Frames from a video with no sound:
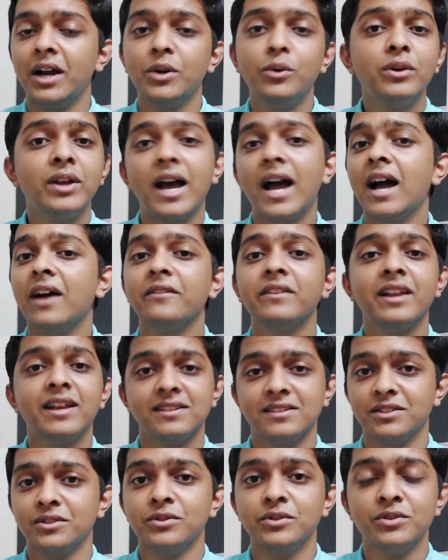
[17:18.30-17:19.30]
I don't have an
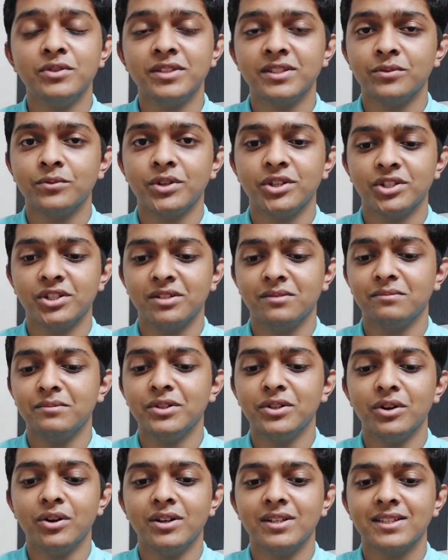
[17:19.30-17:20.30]
answer to this question,
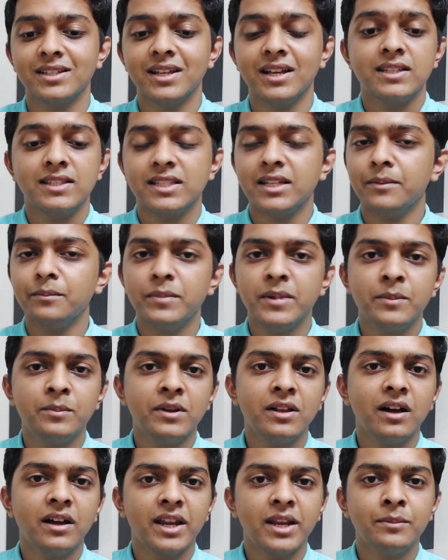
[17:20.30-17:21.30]
because some
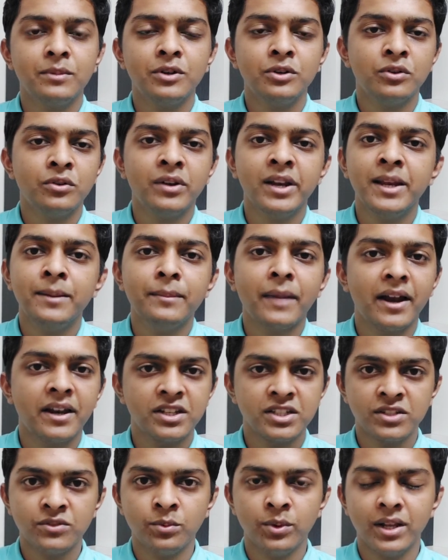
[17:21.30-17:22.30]
people are able to really
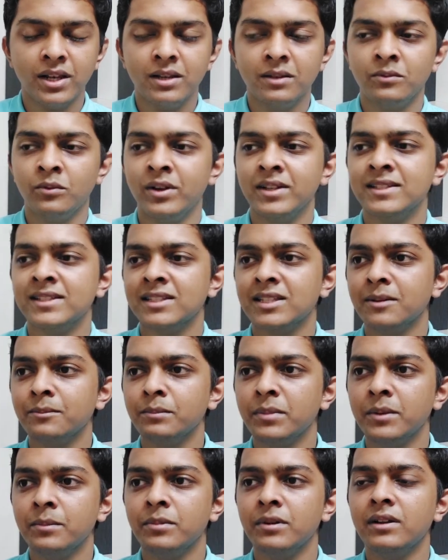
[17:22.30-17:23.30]
manage well, while some
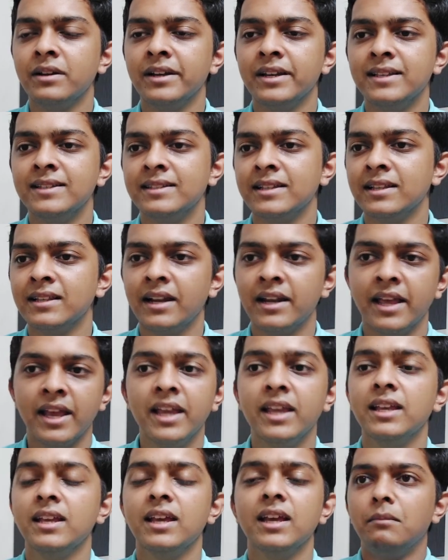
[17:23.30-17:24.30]
people really say that,
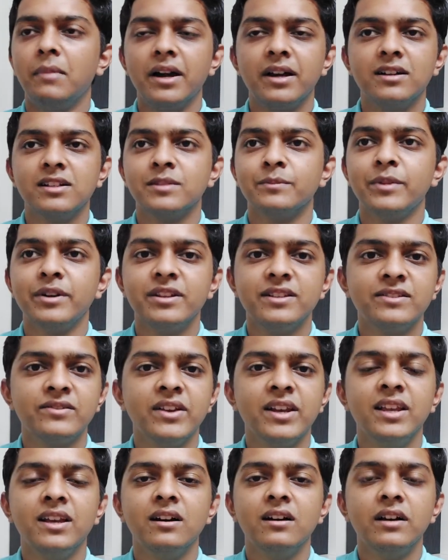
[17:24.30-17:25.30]
hey, my husband is
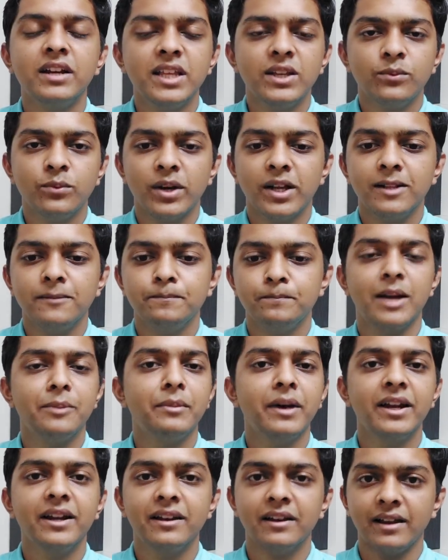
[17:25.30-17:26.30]
really earning well, I
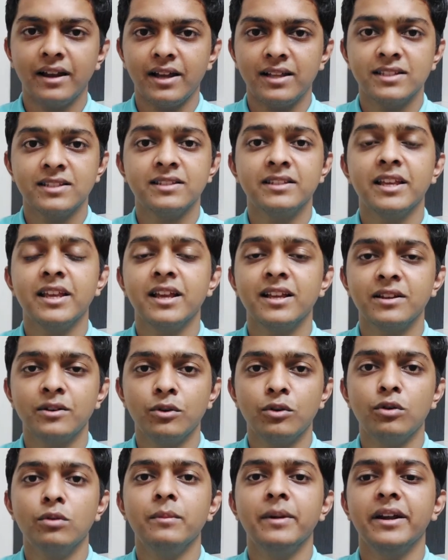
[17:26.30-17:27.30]
might stay at
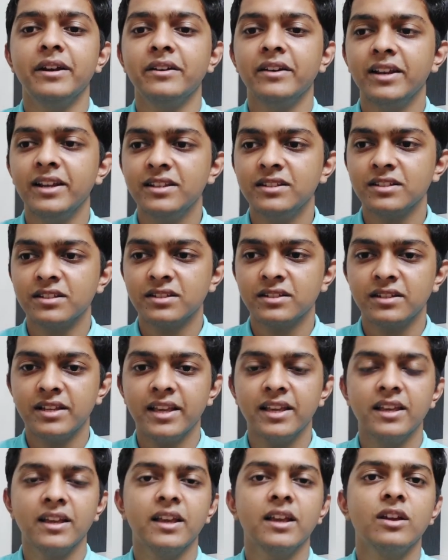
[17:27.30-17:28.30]
home and really just
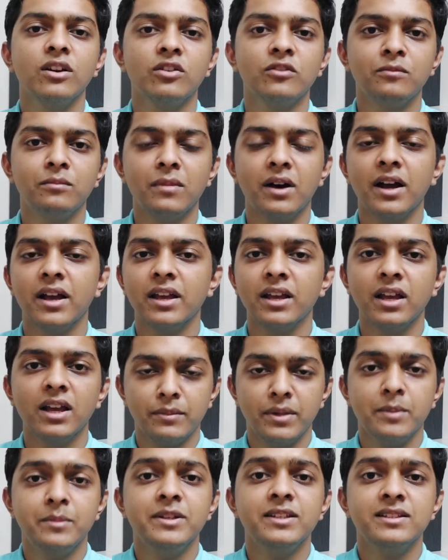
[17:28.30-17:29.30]
take care of my
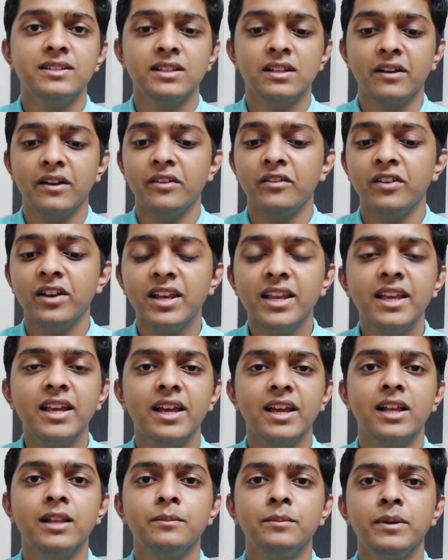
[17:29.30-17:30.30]
baby itself and really
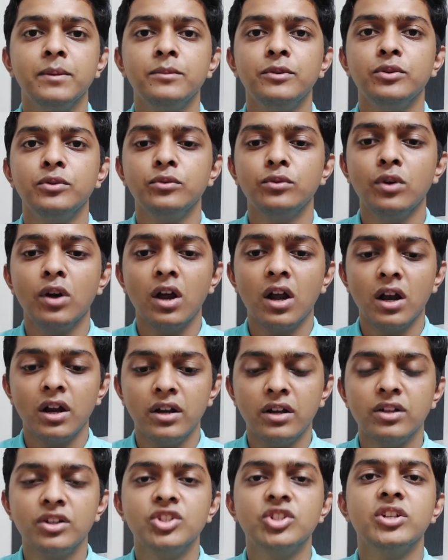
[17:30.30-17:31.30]
help him to
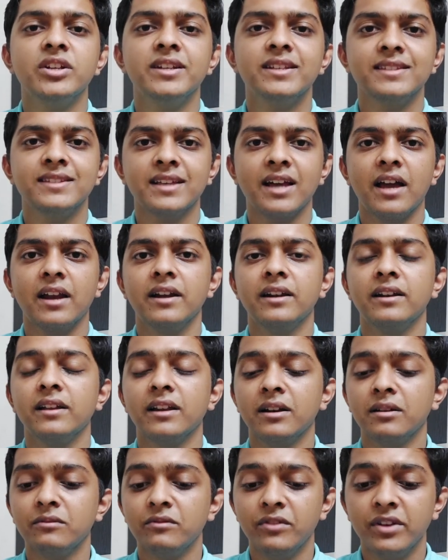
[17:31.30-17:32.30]
nurture his character
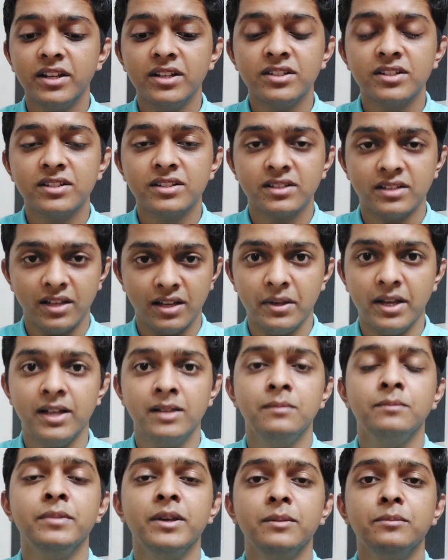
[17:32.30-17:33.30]
and really just
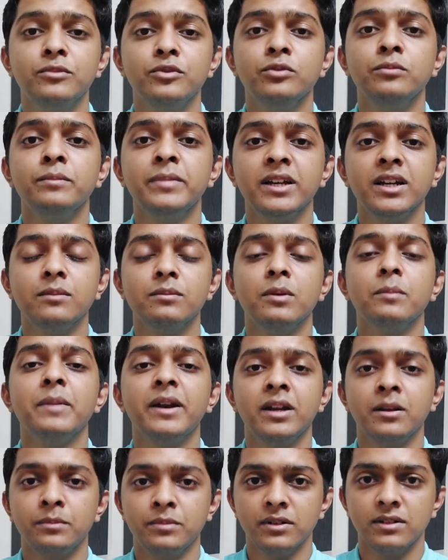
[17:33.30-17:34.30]
help him to become a
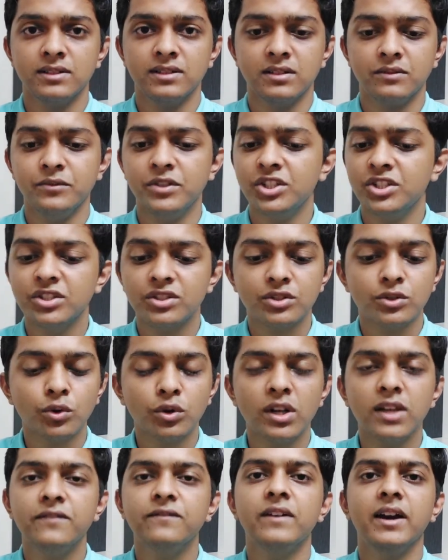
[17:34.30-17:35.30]
better person, which is
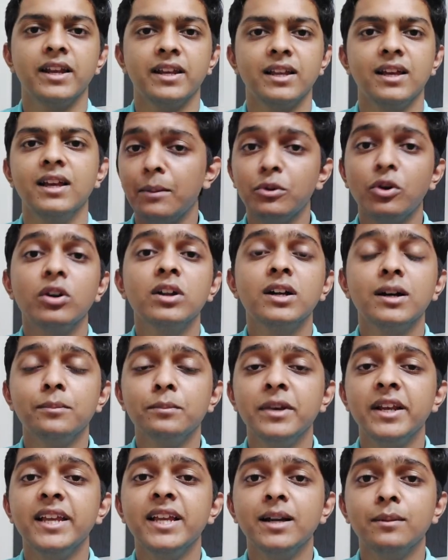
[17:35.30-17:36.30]
totally fine. I'm not
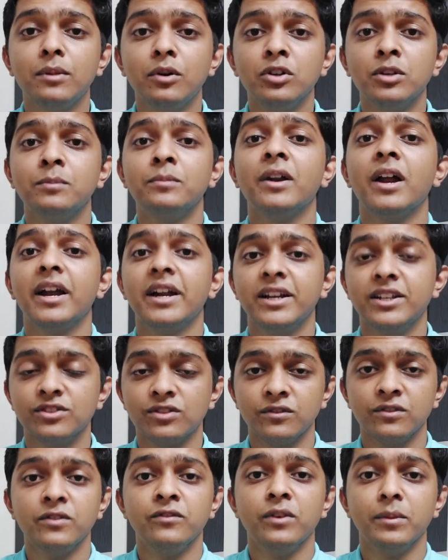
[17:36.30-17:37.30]
complaining about the priorities
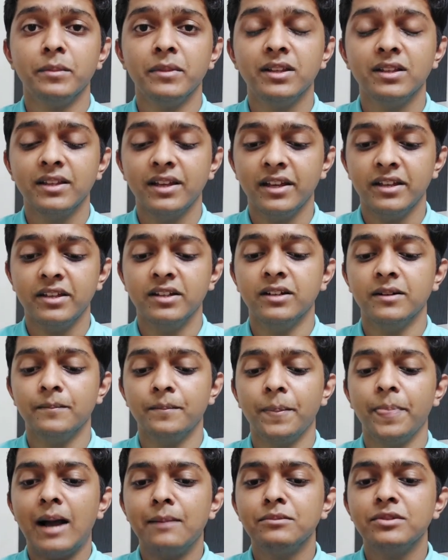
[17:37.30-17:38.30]
of the women
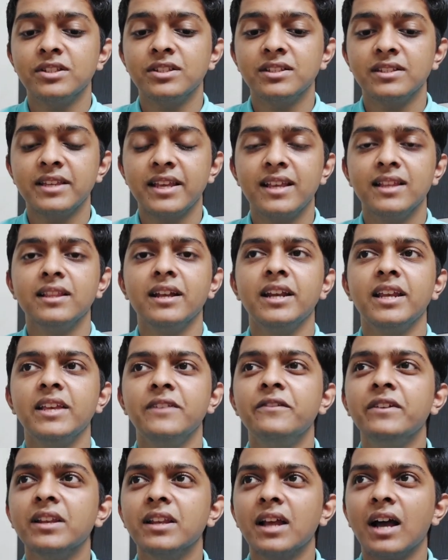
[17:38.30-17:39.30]
here. I'm just saying that
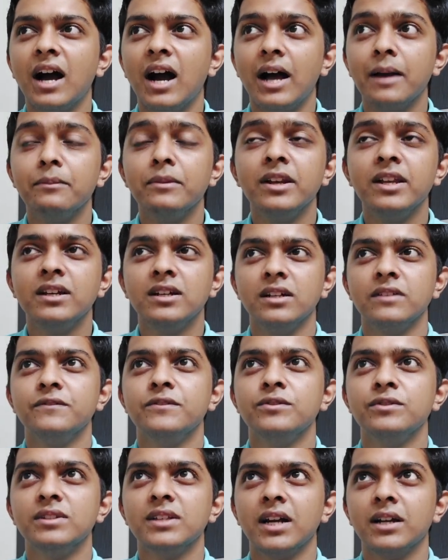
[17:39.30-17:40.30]
even I'm really
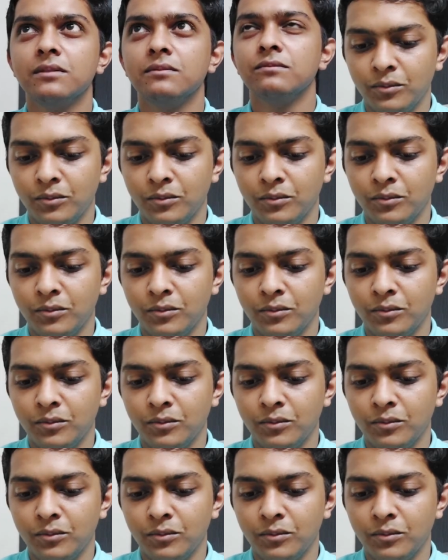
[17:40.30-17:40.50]
confused that